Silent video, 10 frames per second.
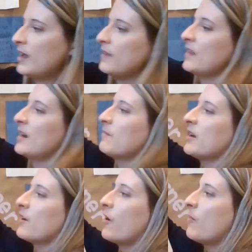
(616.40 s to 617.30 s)
And then I'm
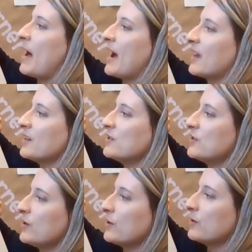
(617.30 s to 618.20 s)
going to go back and
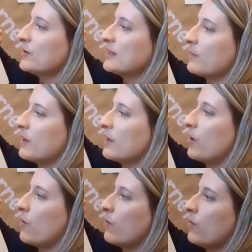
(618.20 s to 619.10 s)
do some of the
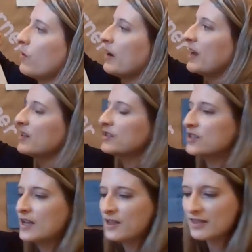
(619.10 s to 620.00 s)
orange.
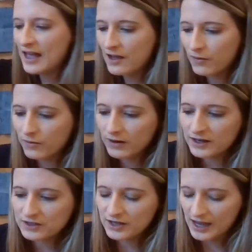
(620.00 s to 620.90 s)
That
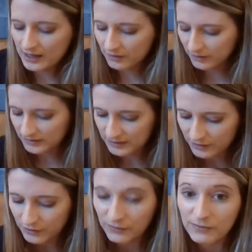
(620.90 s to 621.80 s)
orange kind of looks a
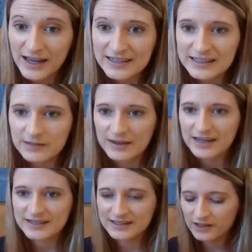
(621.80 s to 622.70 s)
little red to
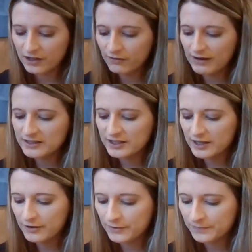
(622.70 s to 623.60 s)
me. Does it look red to
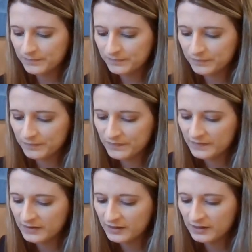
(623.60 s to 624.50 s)
you?
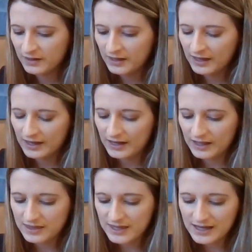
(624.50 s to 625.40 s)
And I
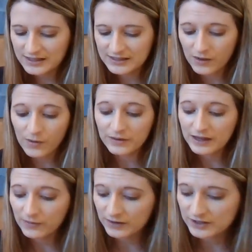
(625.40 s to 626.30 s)
think it's the
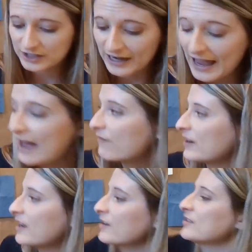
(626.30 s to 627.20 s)
only orange I have in
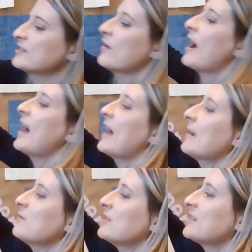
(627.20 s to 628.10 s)
here, so
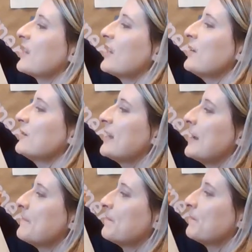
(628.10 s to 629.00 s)
I'm just going to use it.